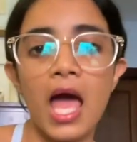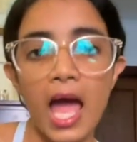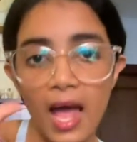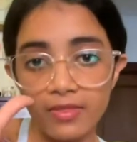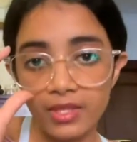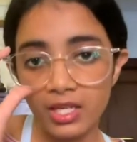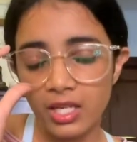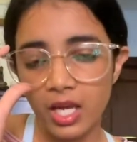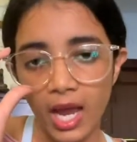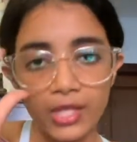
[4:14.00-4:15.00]
and
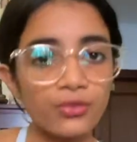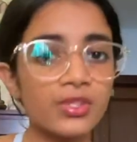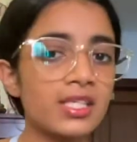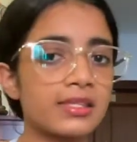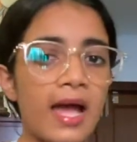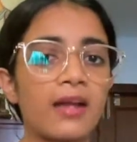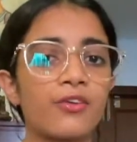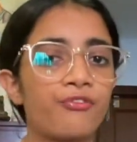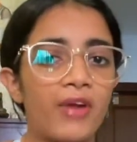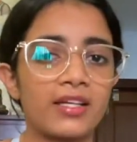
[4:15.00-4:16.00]
then I don't think that
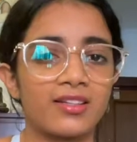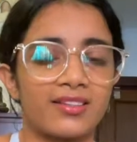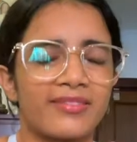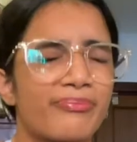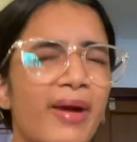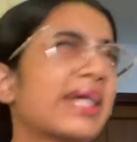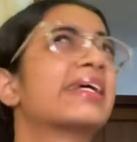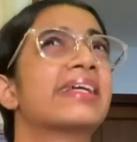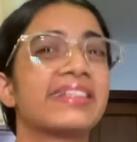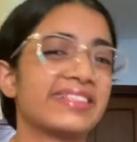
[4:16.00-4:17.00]
affected my